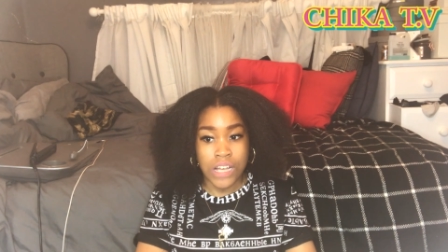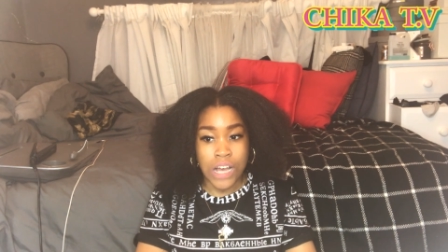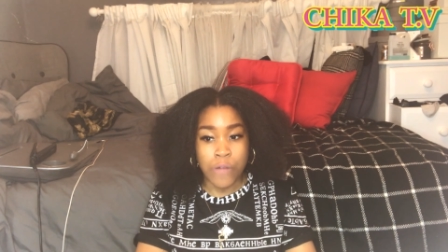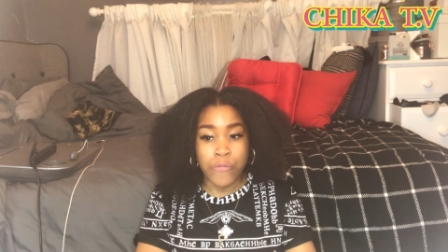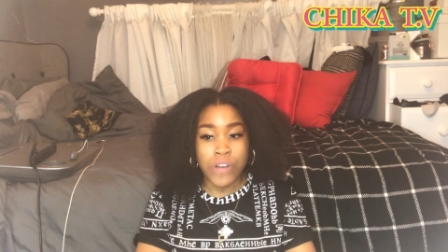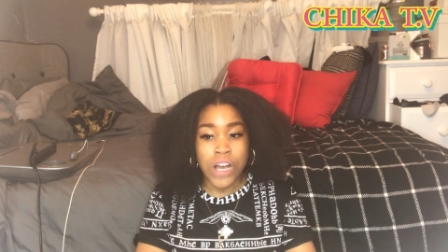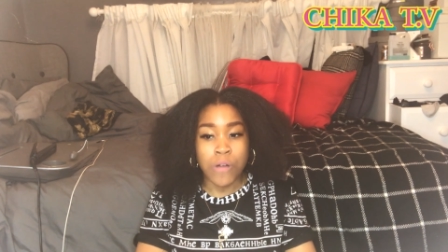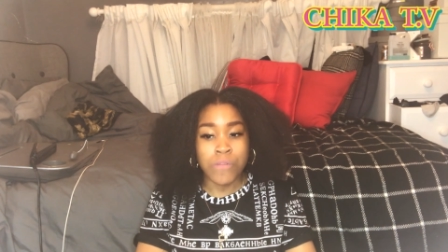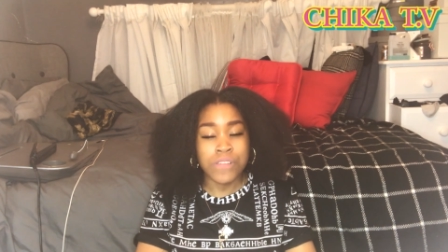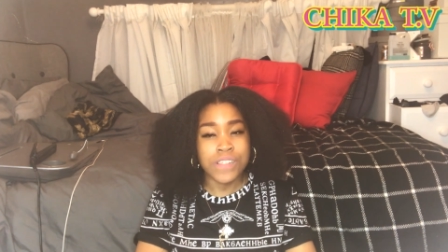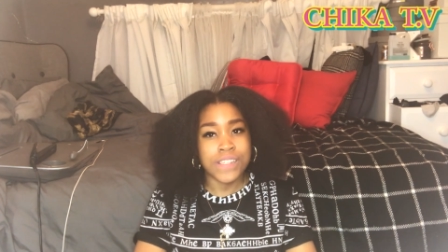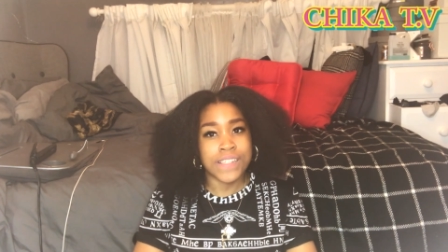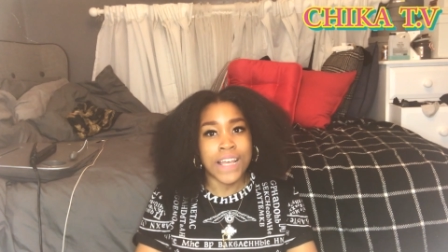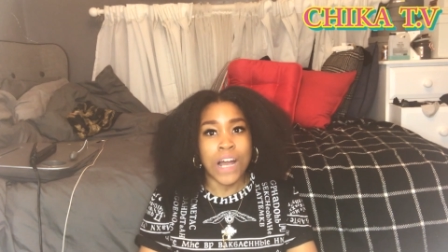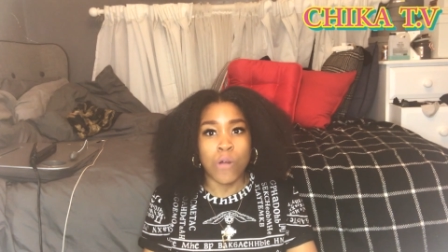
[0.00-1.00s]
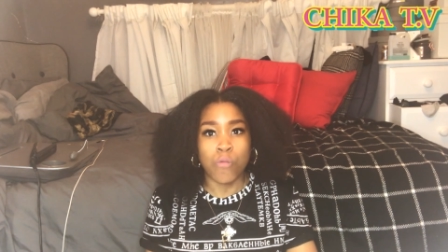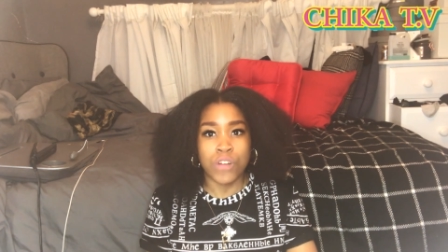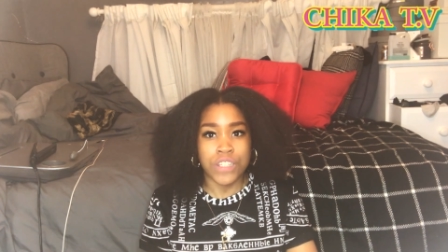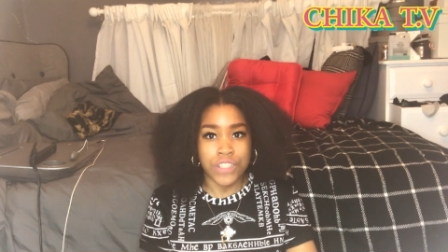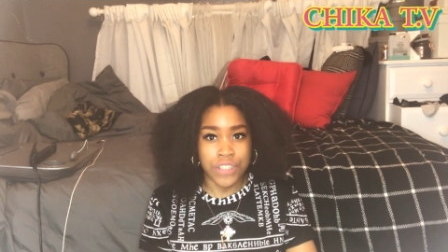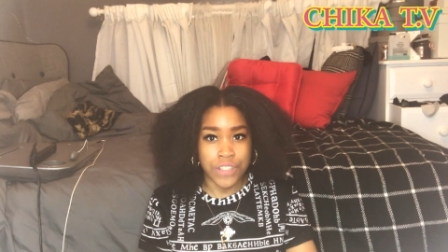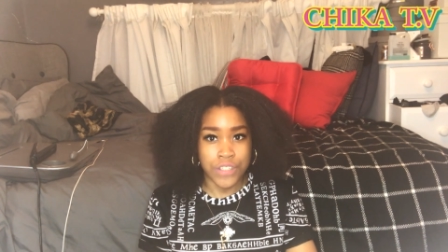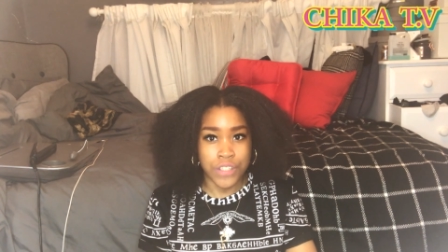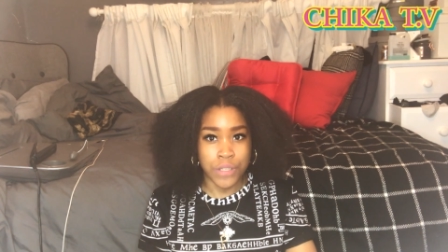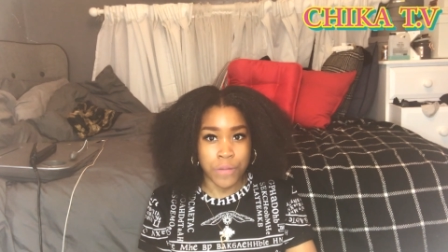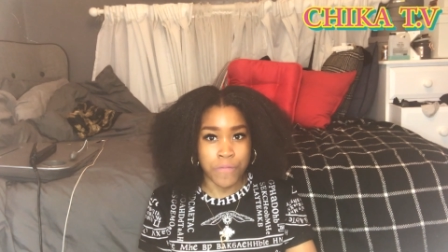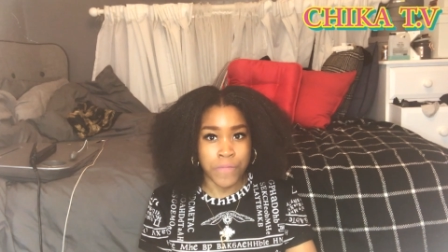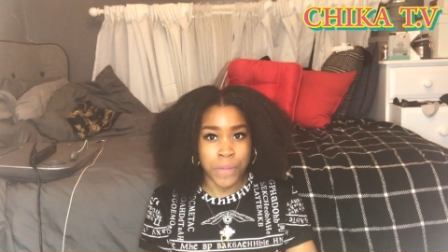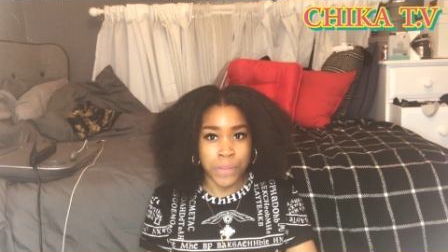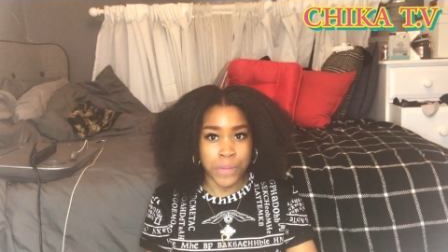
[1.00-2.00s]
I w I won't say I watched
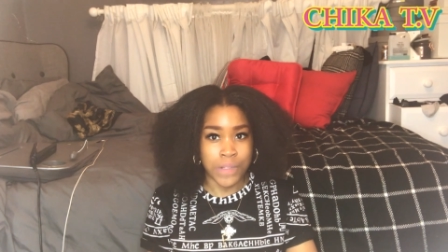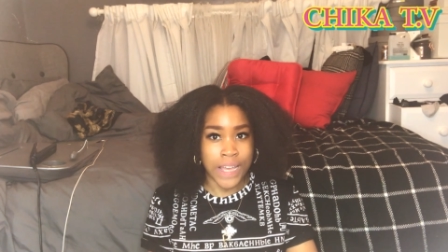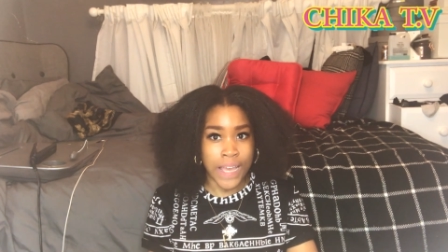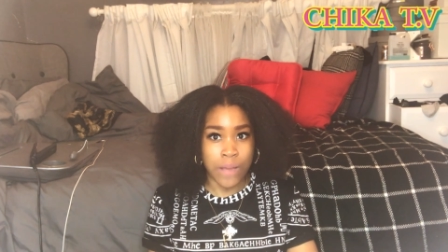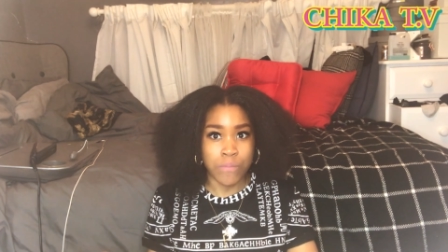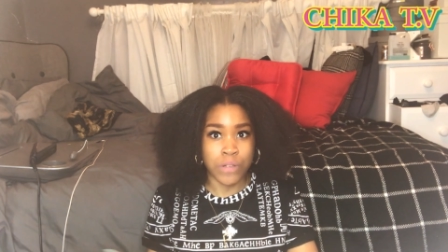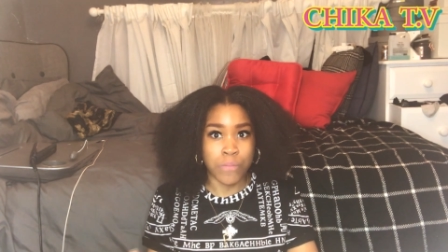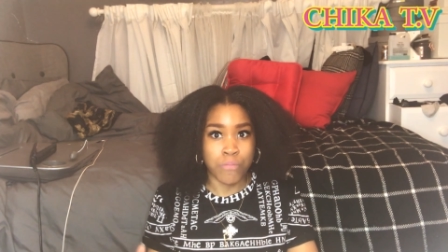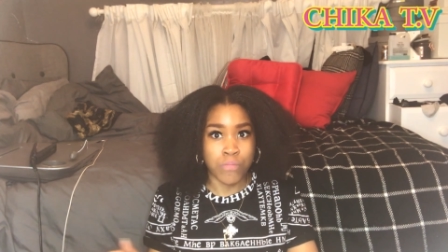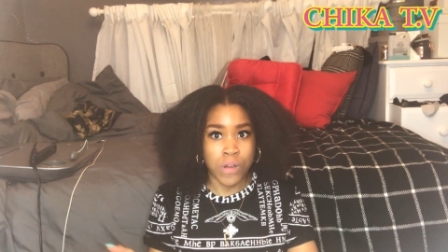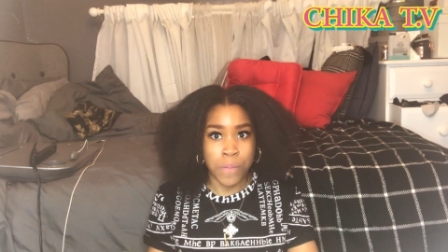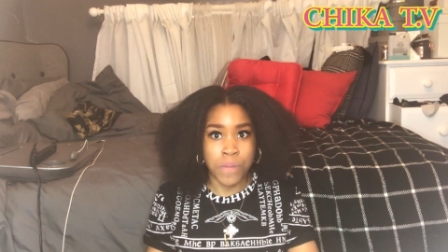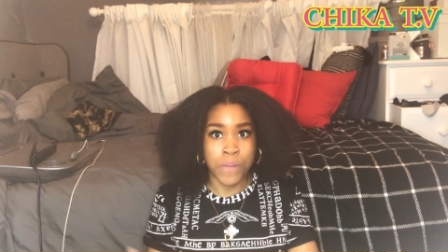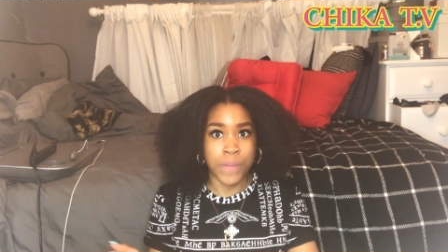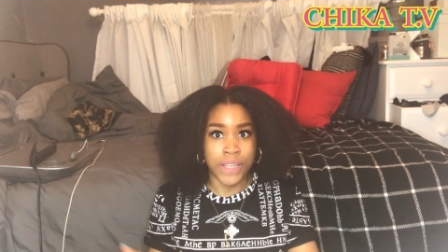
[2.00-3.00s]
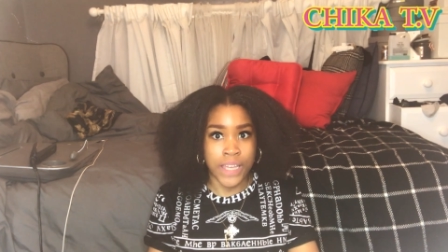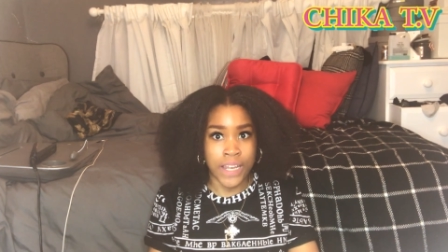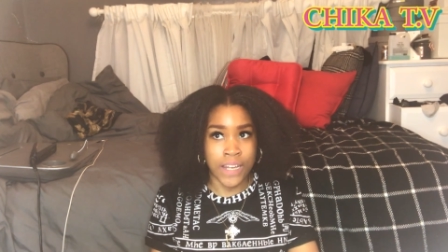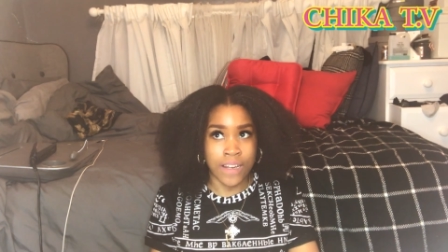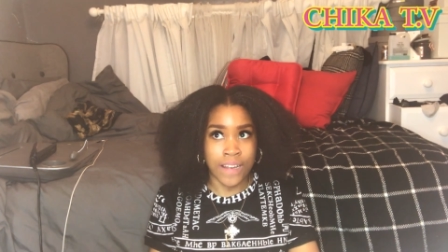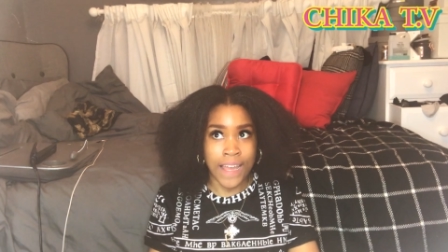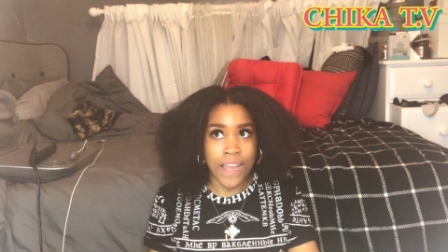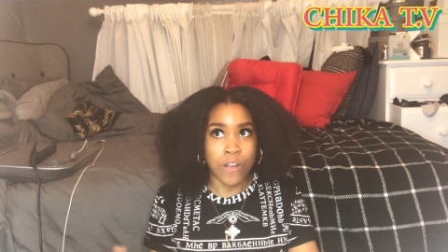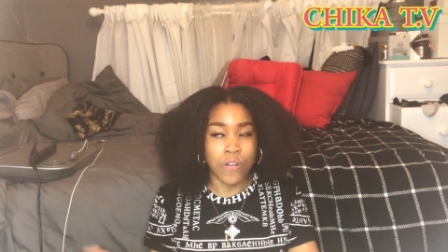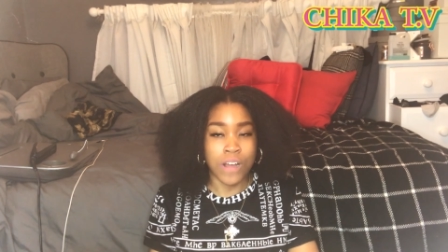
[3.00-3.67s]
YouTube from like the proper beginning like